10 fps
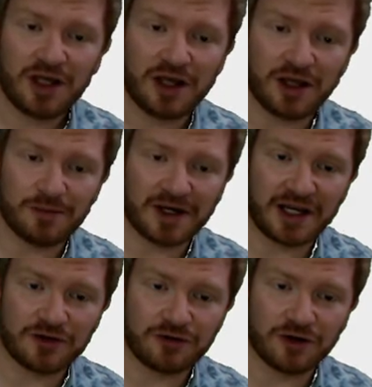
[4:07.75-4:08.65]
I
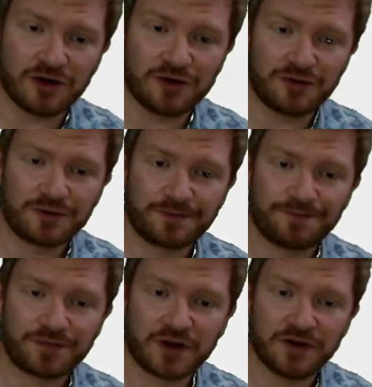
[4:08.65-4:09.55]
had a graph
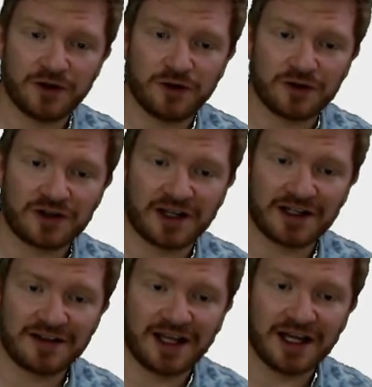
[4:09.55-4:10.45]
that looked
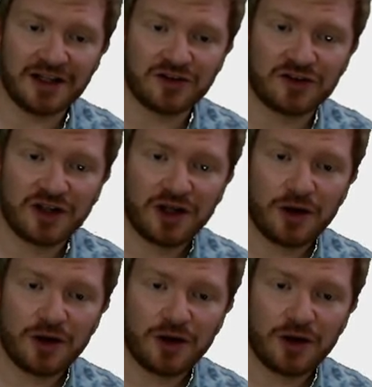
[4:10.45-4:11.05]
like that.